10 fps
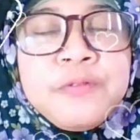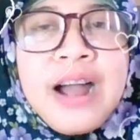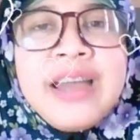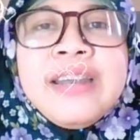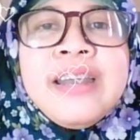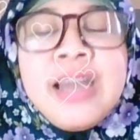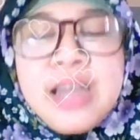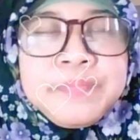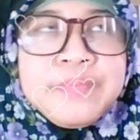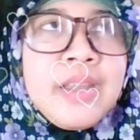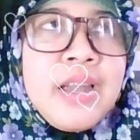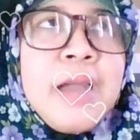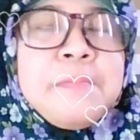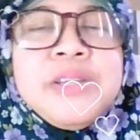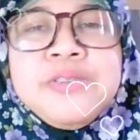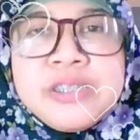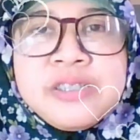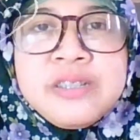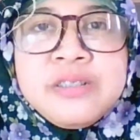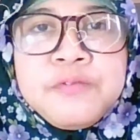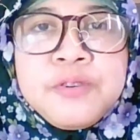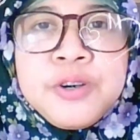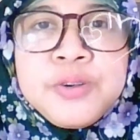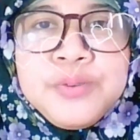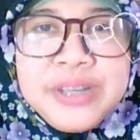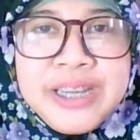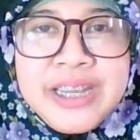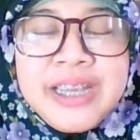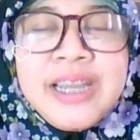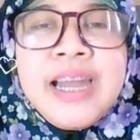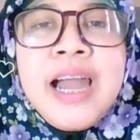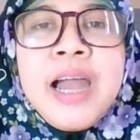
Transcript: find. I'm interested for cooking,